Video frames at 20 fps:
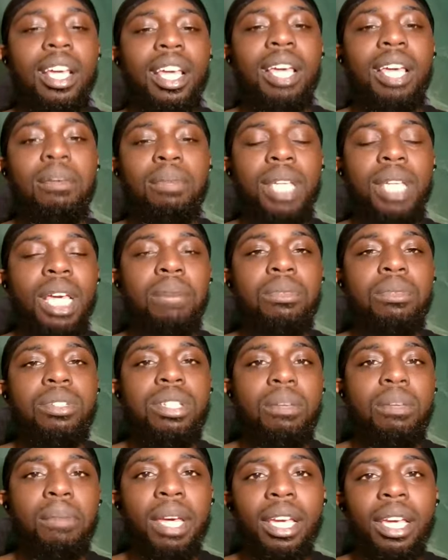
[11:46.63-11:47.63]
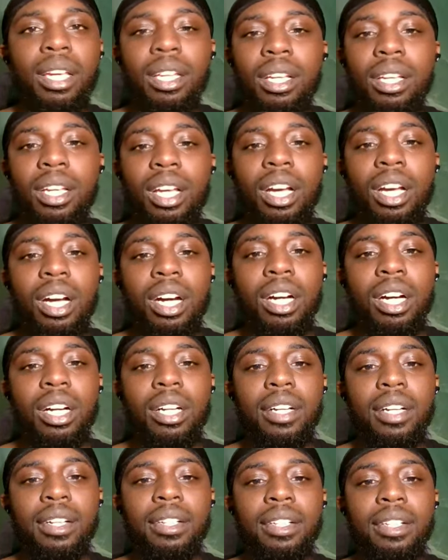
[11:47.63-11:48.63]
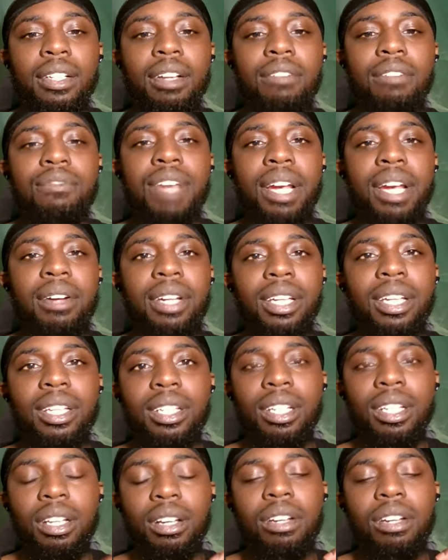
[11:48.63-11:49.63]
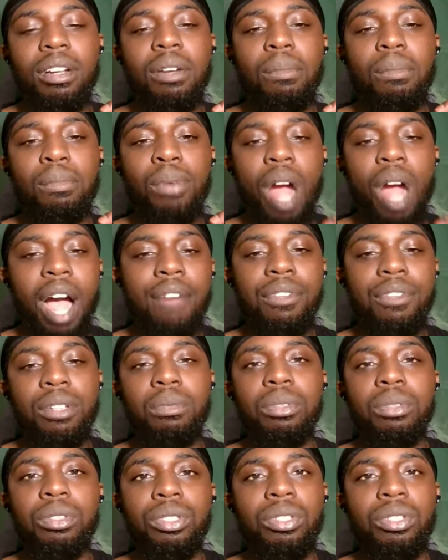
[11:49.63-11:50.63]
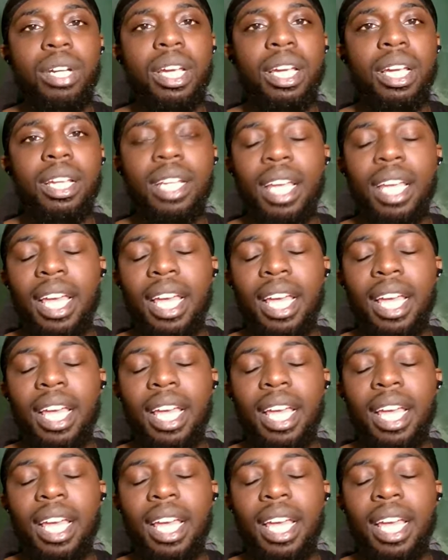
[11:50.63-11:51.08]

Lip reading: and be able to make a very profitable trade.